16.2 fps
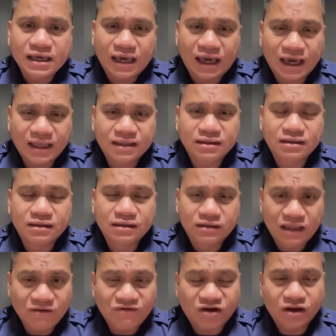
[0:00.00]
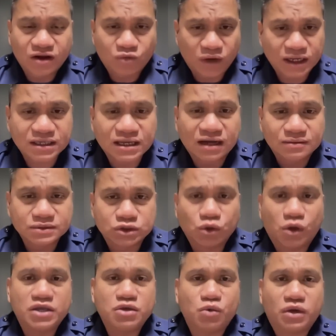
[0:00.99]
and different when it comes to
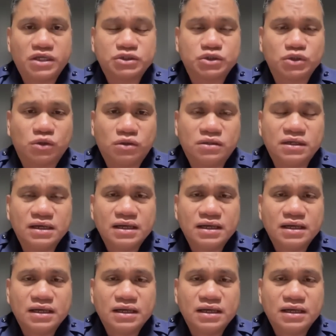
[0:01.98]
Ayungin Shoal.